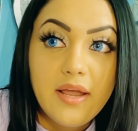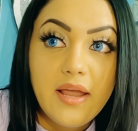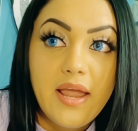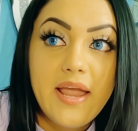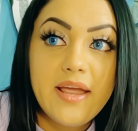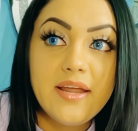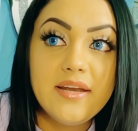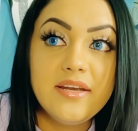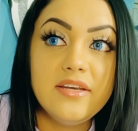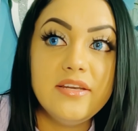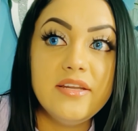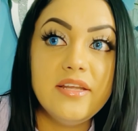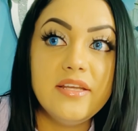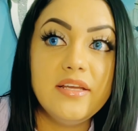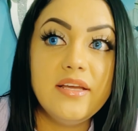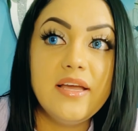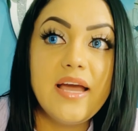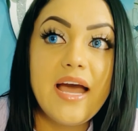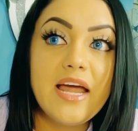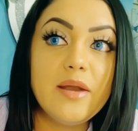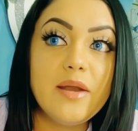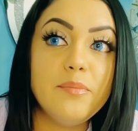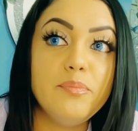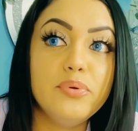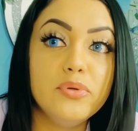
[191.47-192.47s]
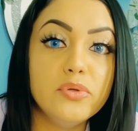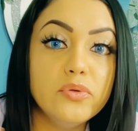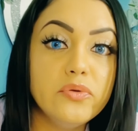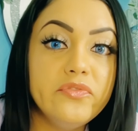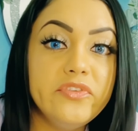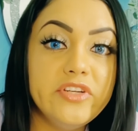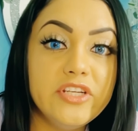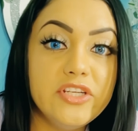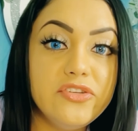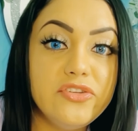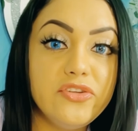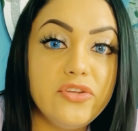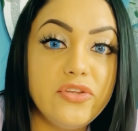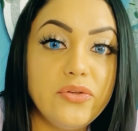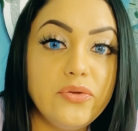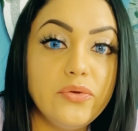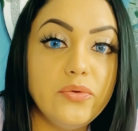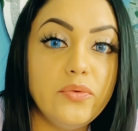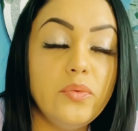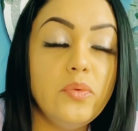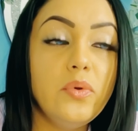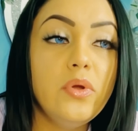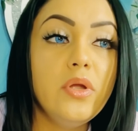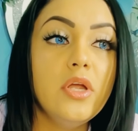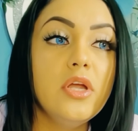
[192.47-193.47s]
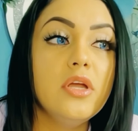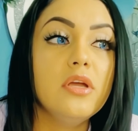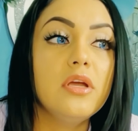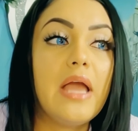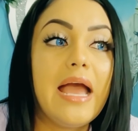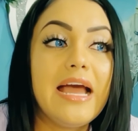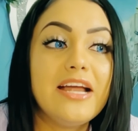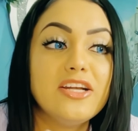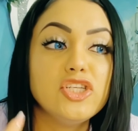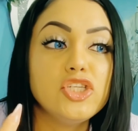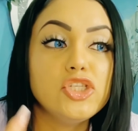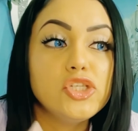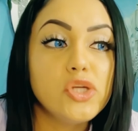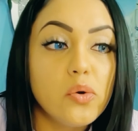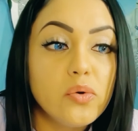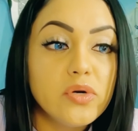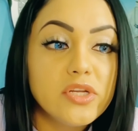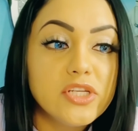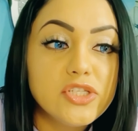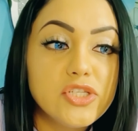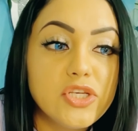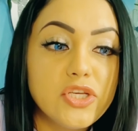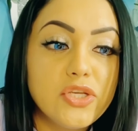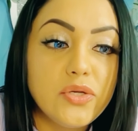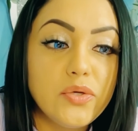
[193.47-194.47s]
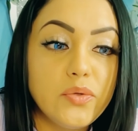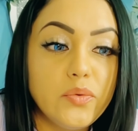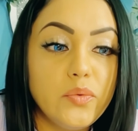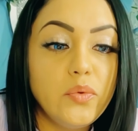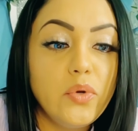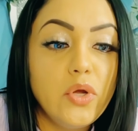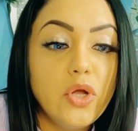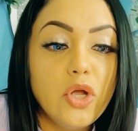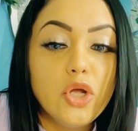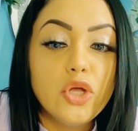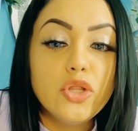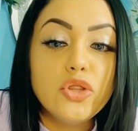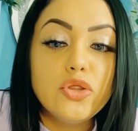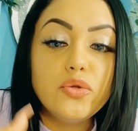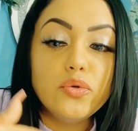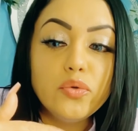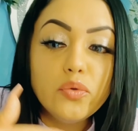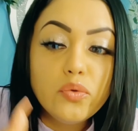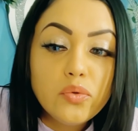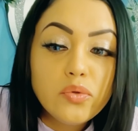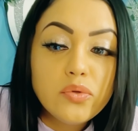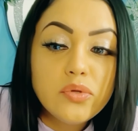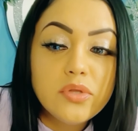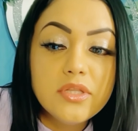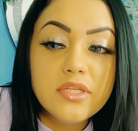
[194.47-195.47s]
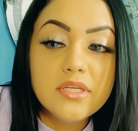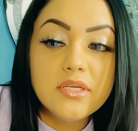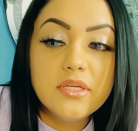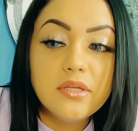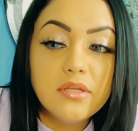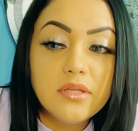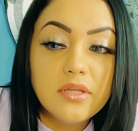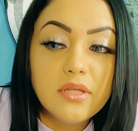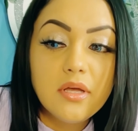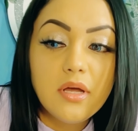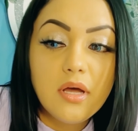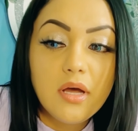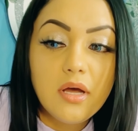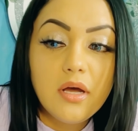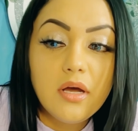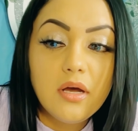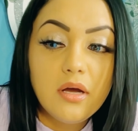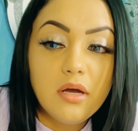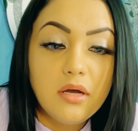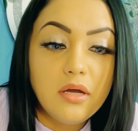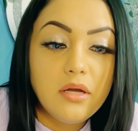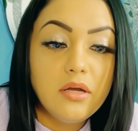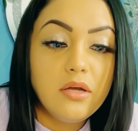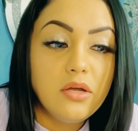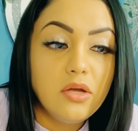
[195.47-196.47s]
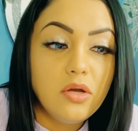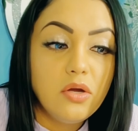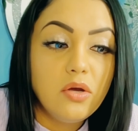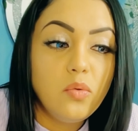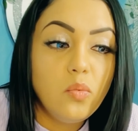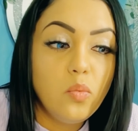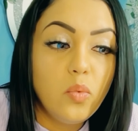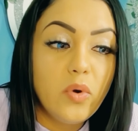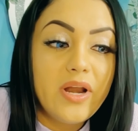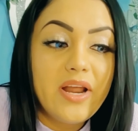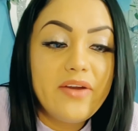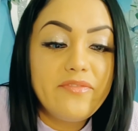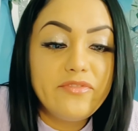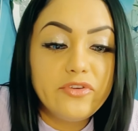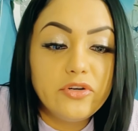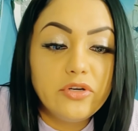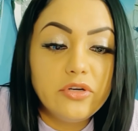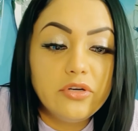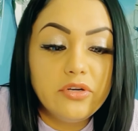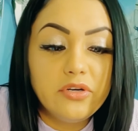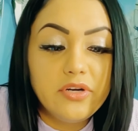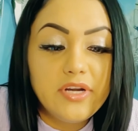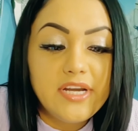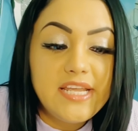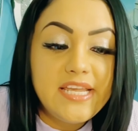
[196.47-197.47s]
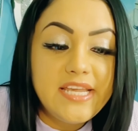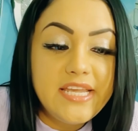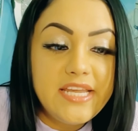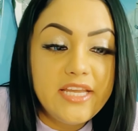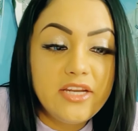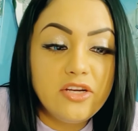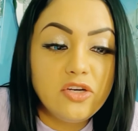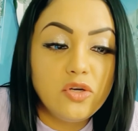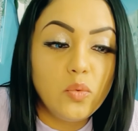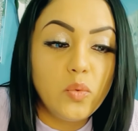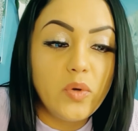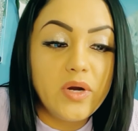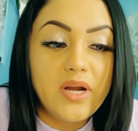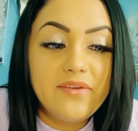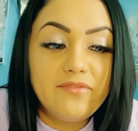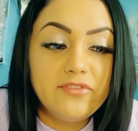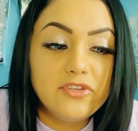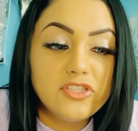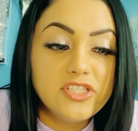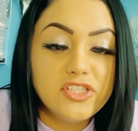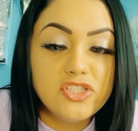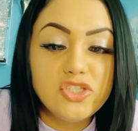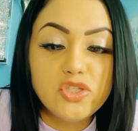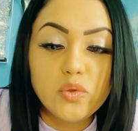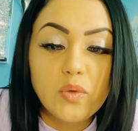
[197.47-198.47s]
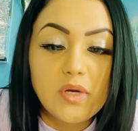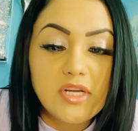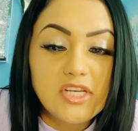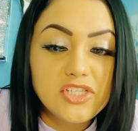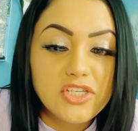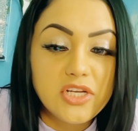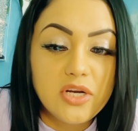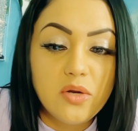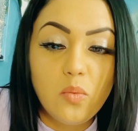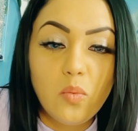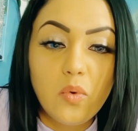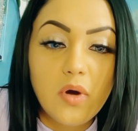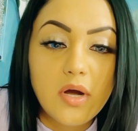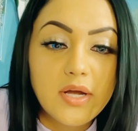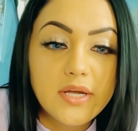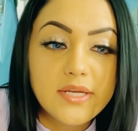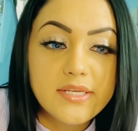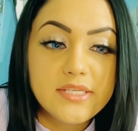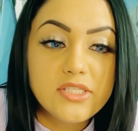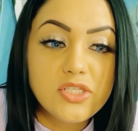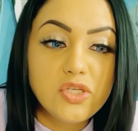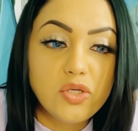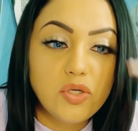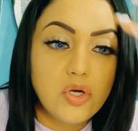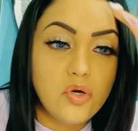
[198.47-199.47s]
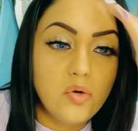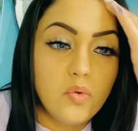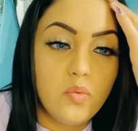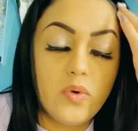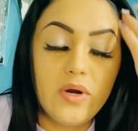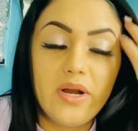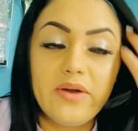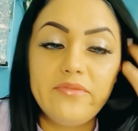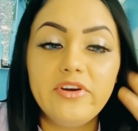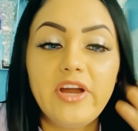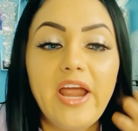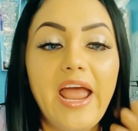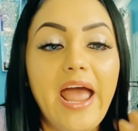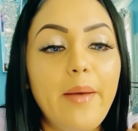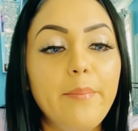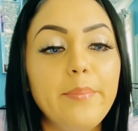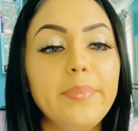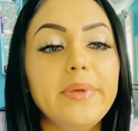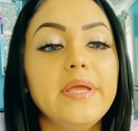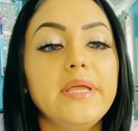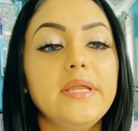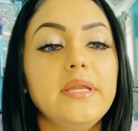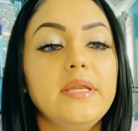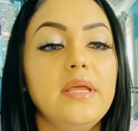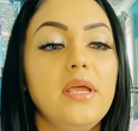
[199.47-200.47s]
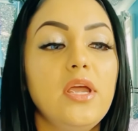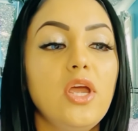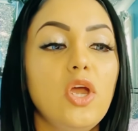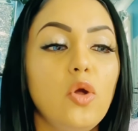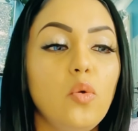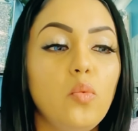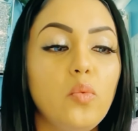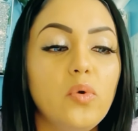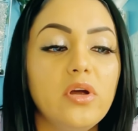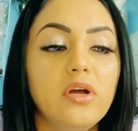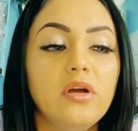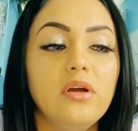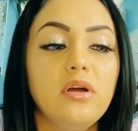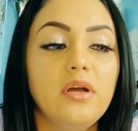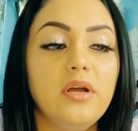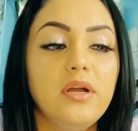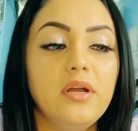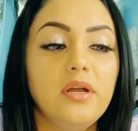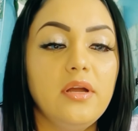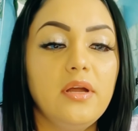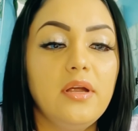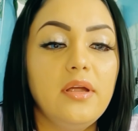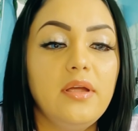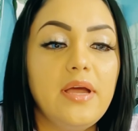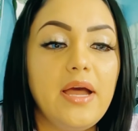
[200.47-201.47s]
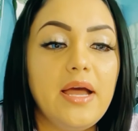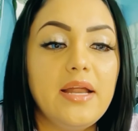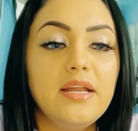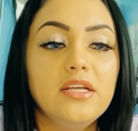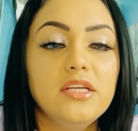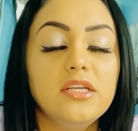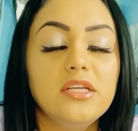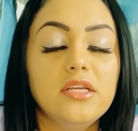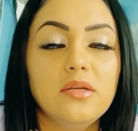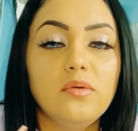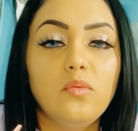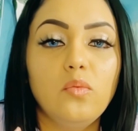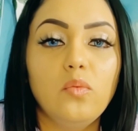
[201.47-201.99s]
And God proved it to you. God showed it to you through the uh whatever need or whatever situation it was, you know, whatever happened where God it,